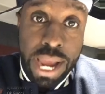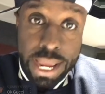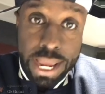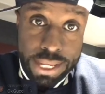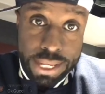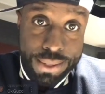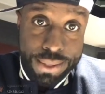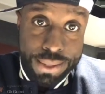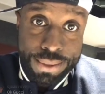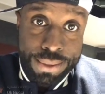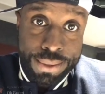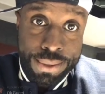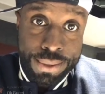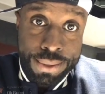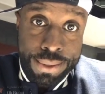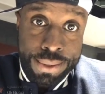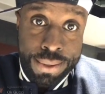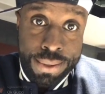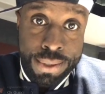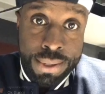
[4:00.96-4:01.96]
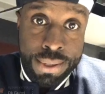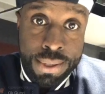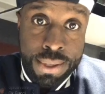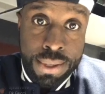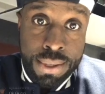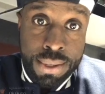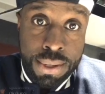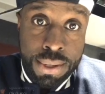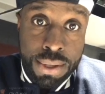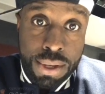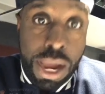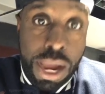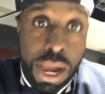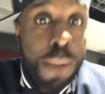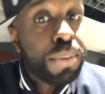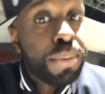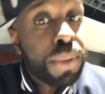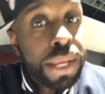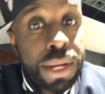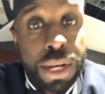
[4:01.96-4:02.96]
tight. I
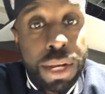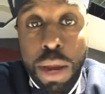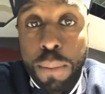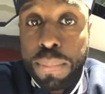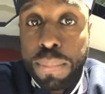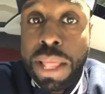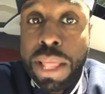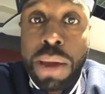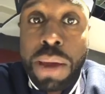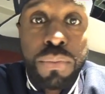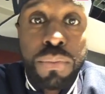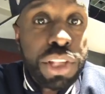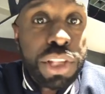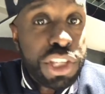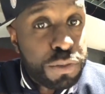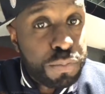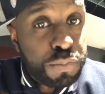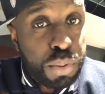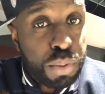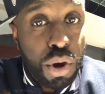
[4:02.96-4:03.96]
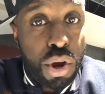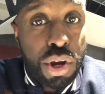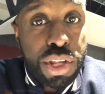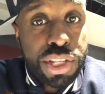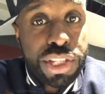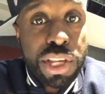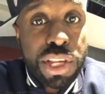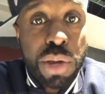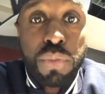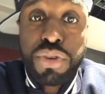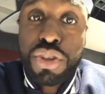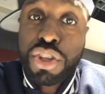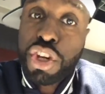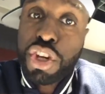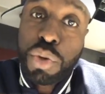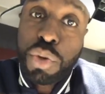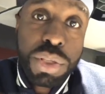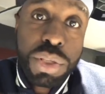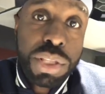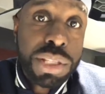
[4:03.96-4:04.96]
played a couple album release parties. I was
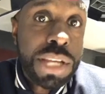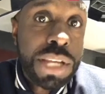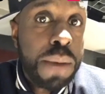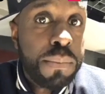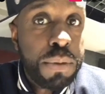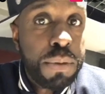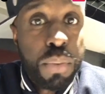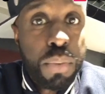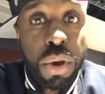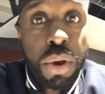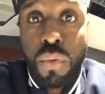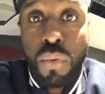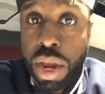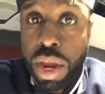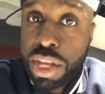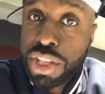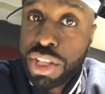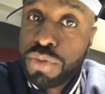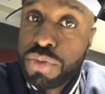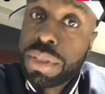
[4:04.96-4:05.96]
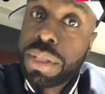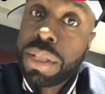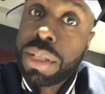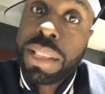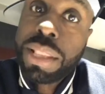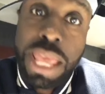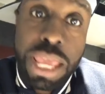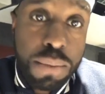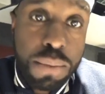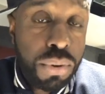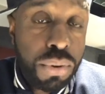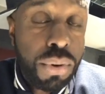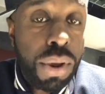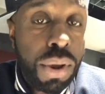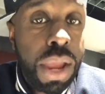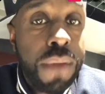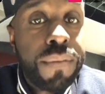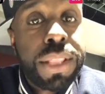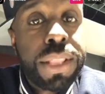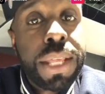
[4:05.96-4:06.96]
good with Tommy Boy Records, with the label,
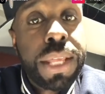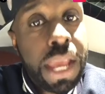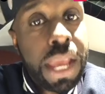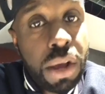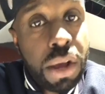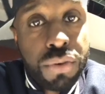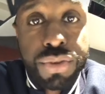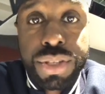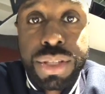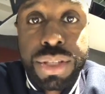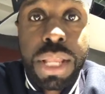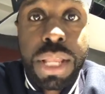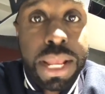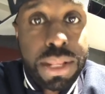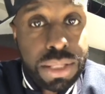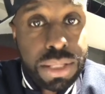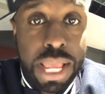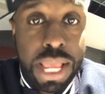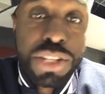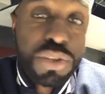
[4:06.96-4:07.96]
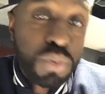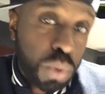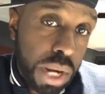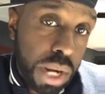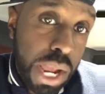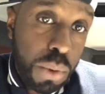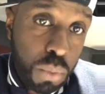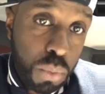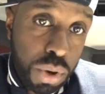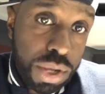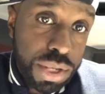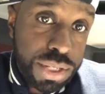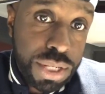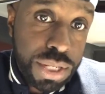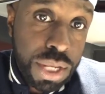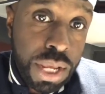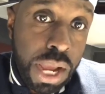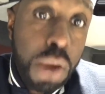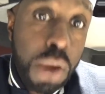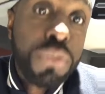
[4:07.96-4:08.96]
everything else. That's what I was.
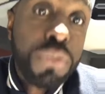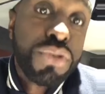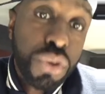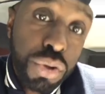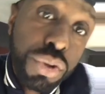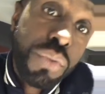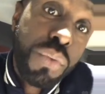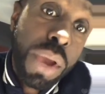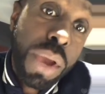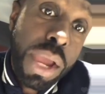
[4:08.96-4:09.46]
I was on the